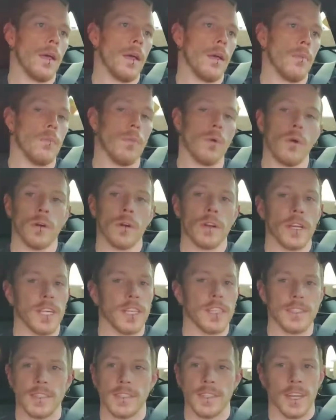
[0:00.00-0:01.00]
more
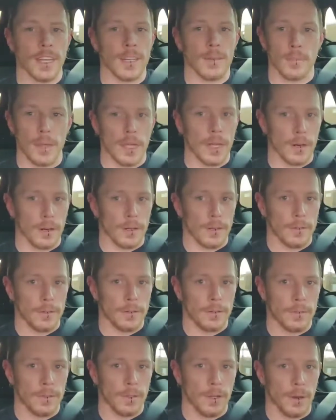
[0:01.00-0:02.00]
is not better,
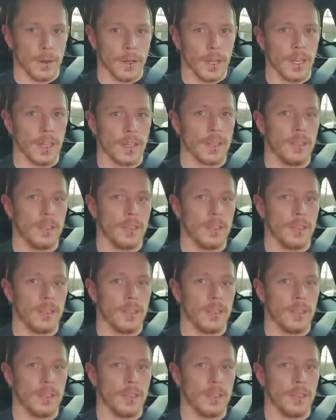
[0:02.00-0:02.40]
okay?